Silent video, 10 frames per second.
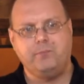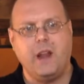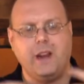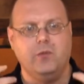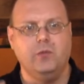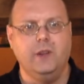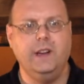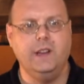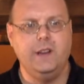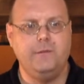I, can
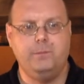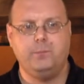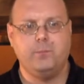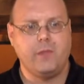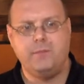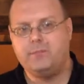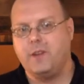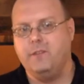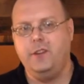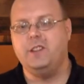really
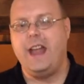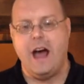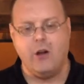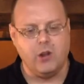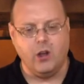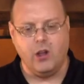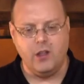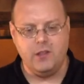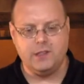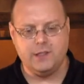feel the alcohol
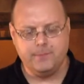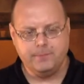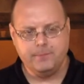on this.